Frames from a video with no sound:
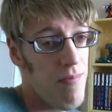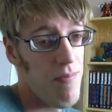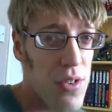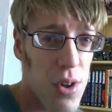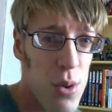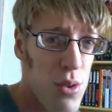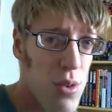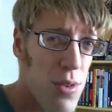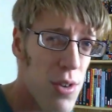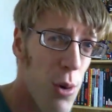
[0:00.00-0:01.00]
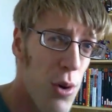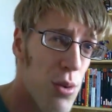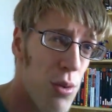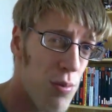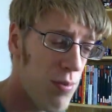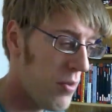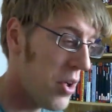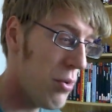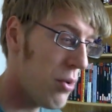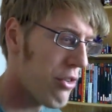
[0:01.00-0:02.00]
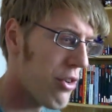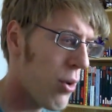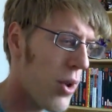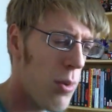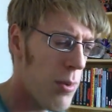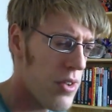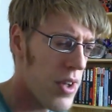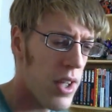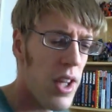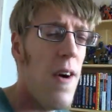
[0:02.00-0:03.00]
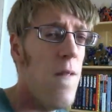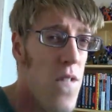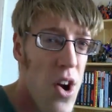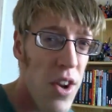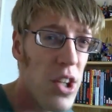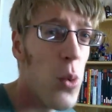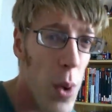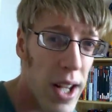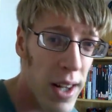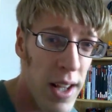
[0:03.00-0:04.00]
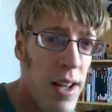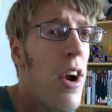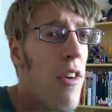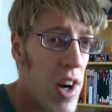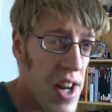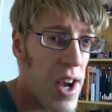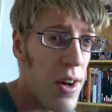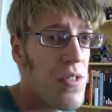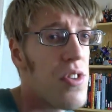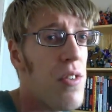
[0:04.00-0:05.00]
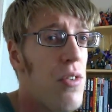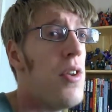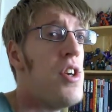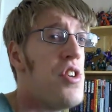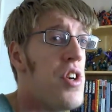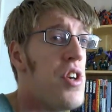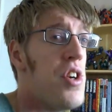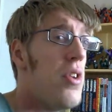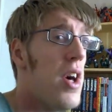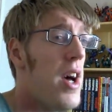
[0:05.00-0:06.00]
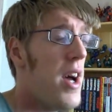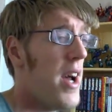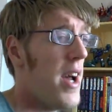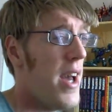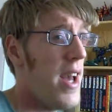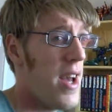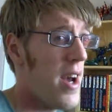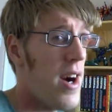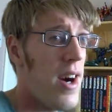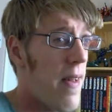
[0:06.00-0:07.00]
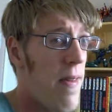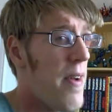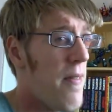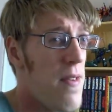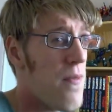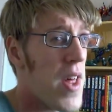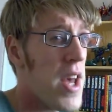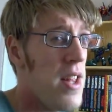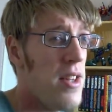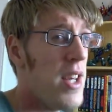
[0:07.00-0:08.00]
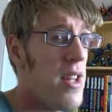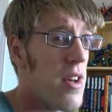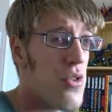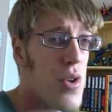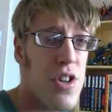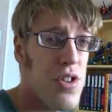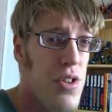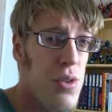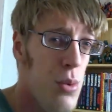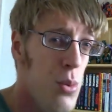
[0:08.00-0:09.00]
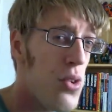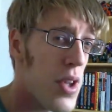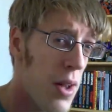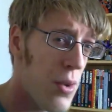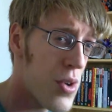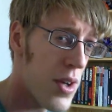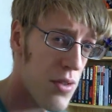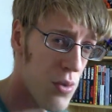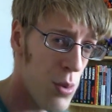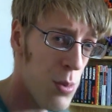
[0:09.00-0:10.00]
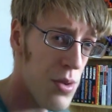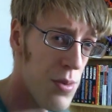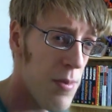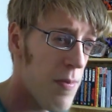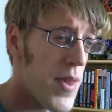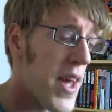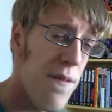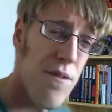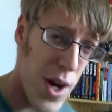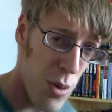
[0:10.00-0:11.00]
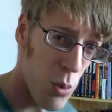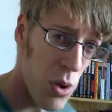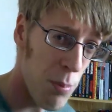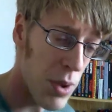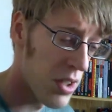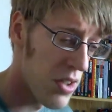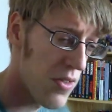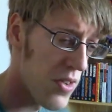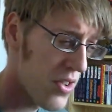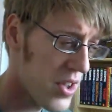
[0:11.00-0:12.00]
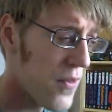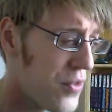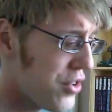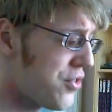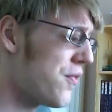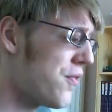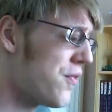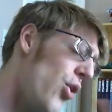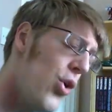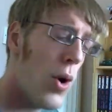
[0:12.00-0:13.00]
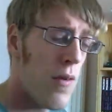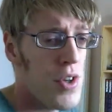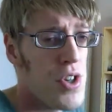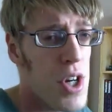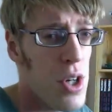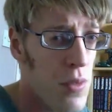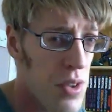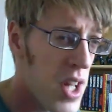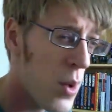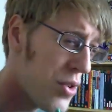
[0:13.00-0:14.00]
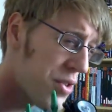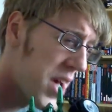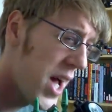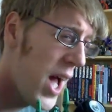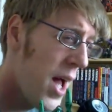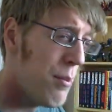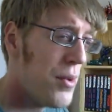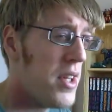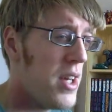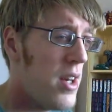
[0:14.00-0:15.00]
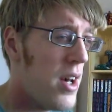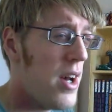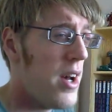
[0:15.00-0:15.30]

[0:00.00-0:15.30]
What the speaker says: Tesco's slowly not slowly, what am I saying? Very quickly ran out of stuff on their shelves. If they need a strategy to sell Transformers, they found one, because the stuff just flew off the shelves and they were just empty